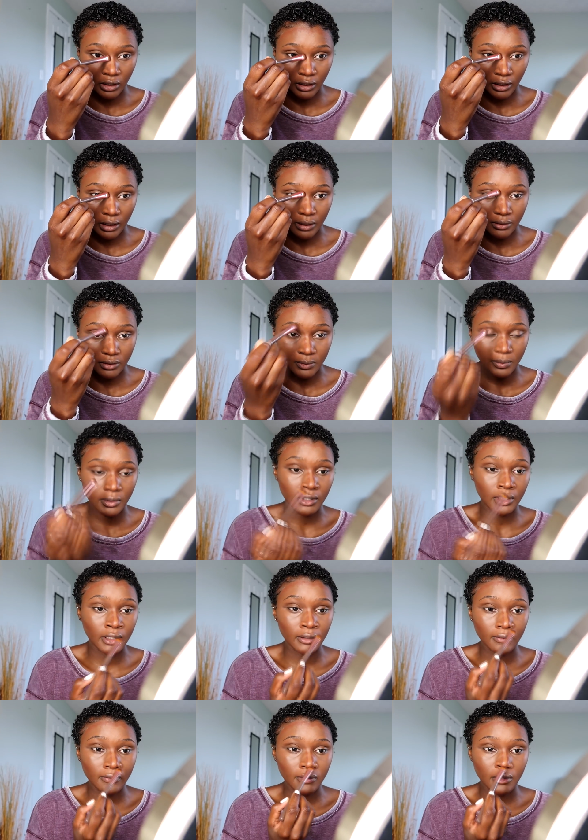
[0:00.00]
Like I was
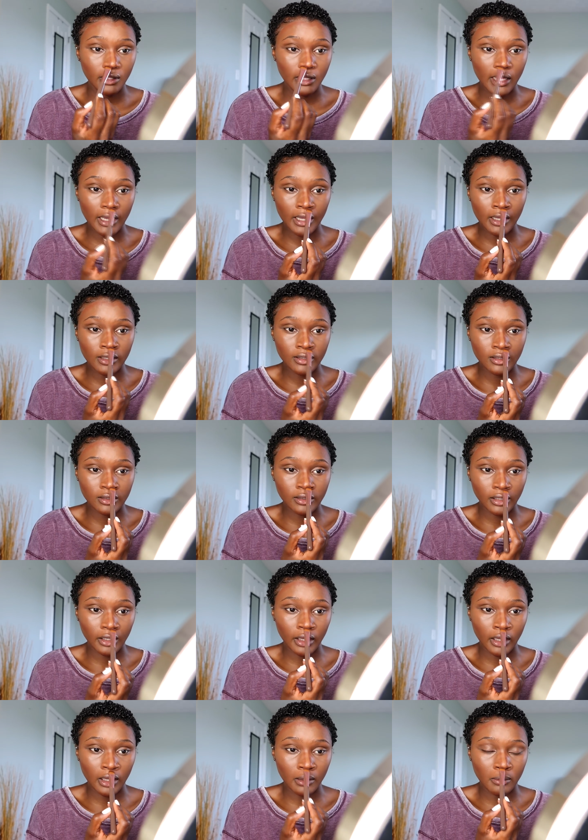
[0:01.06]
praying for that since I
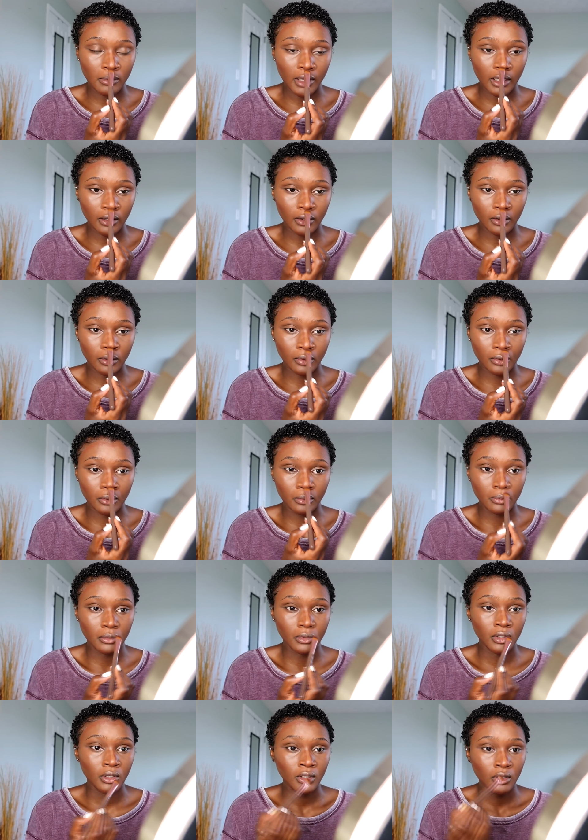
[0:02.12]
came back
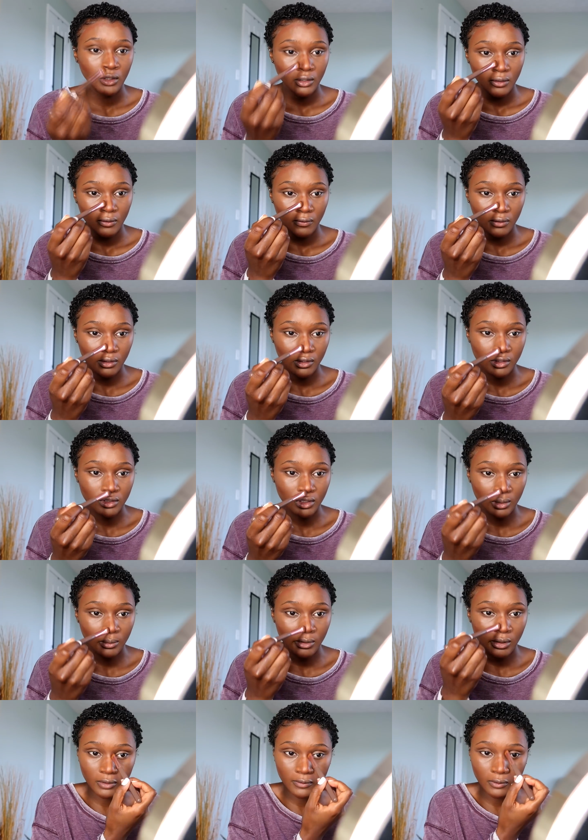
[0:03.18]
home for the
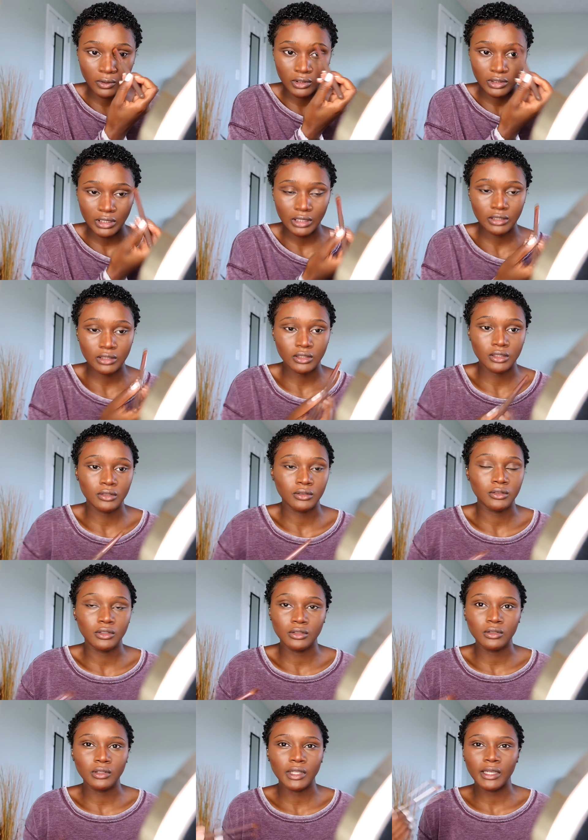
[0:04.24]
summer. Of course I still
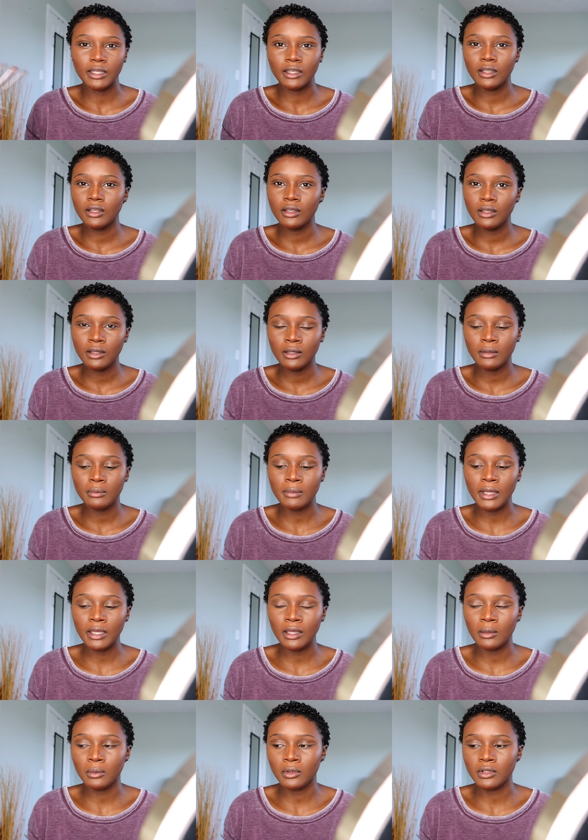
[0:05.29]
do like
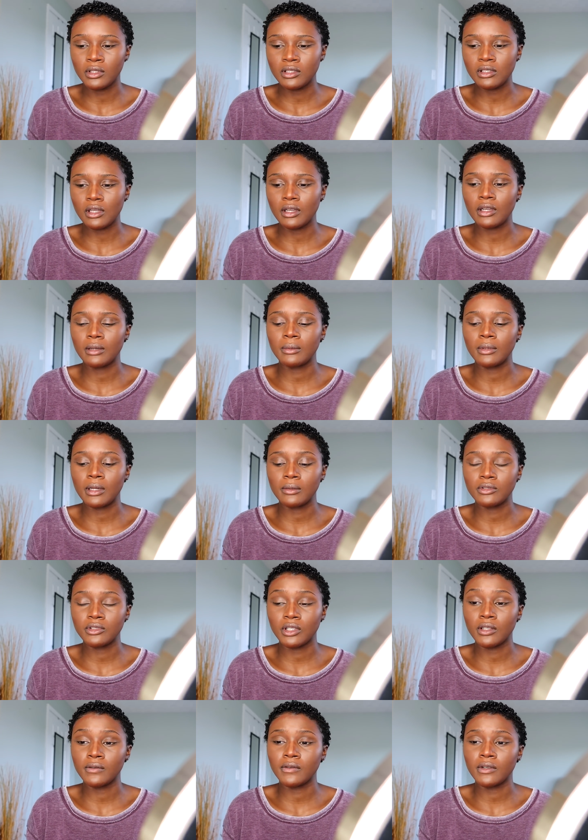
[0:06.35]
makeup on the side, but I was
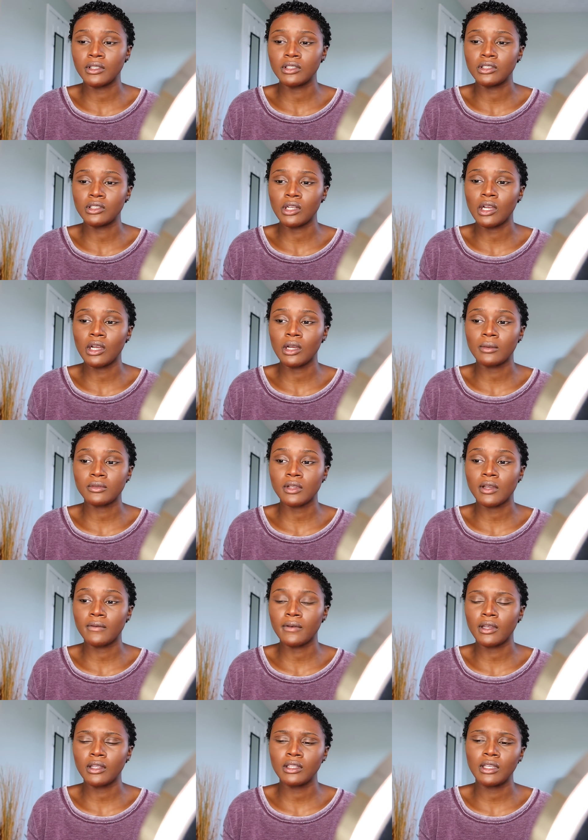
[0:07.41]
trying to find a job, so I
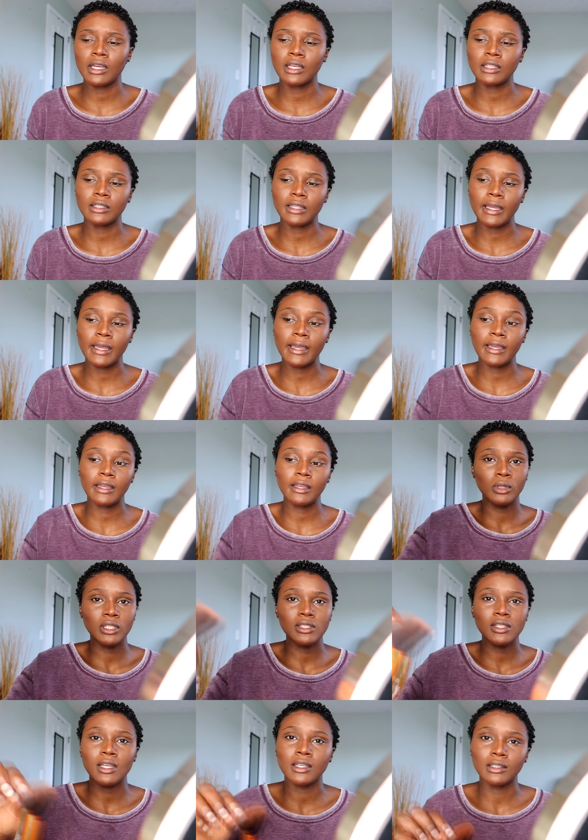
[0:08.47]
finally got that. But
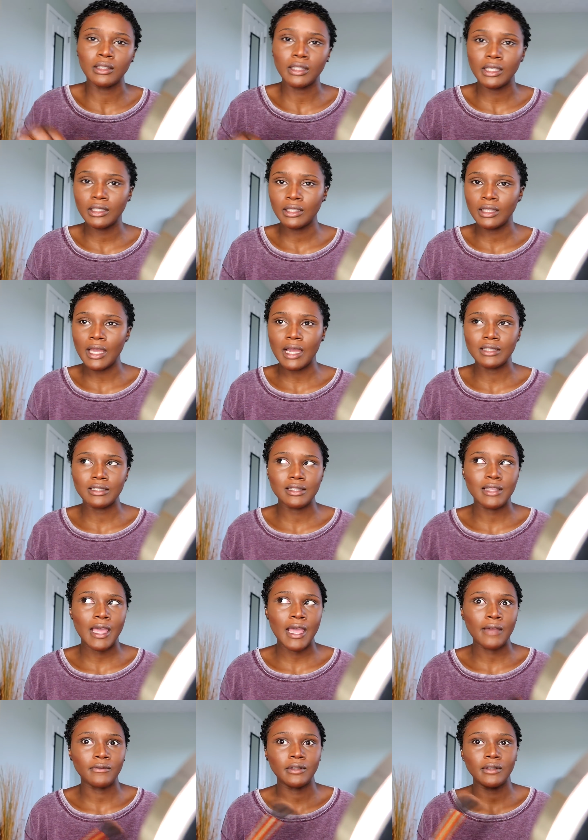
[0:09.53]
it's like lately I just
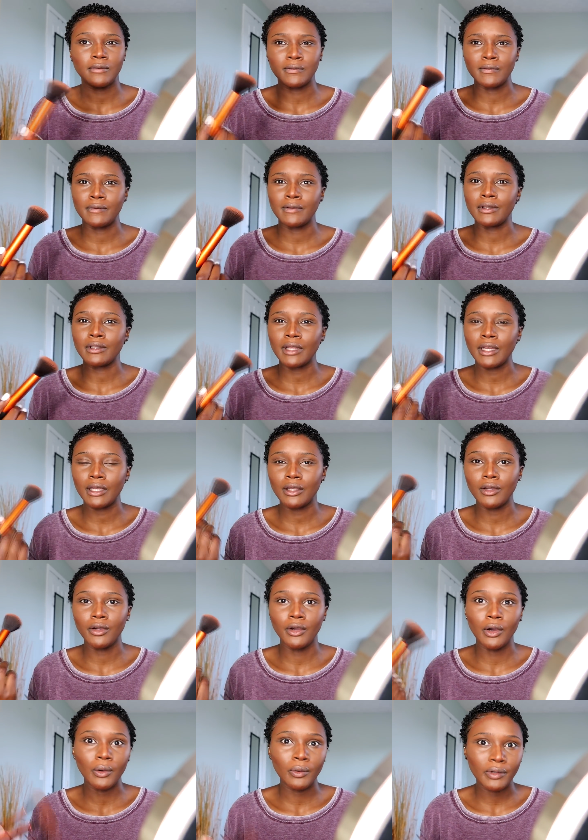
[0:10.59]
haven't even felt
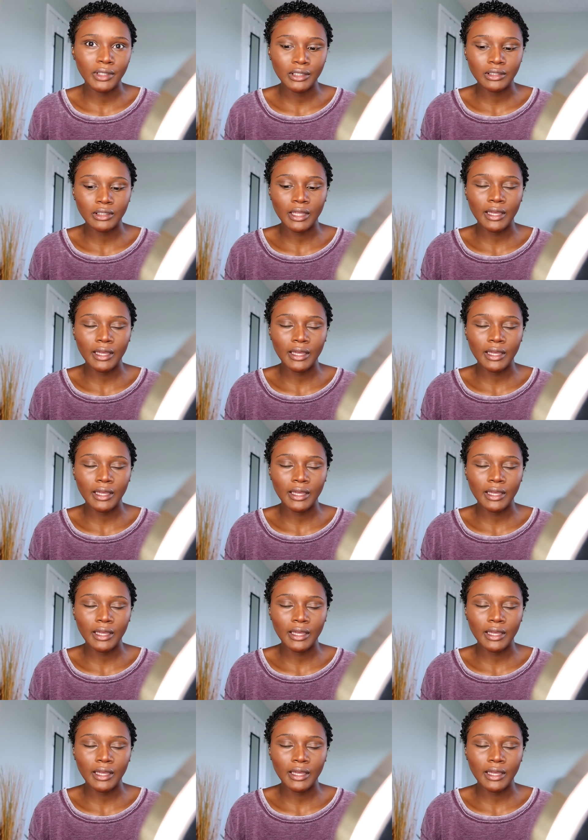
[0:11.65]
like going.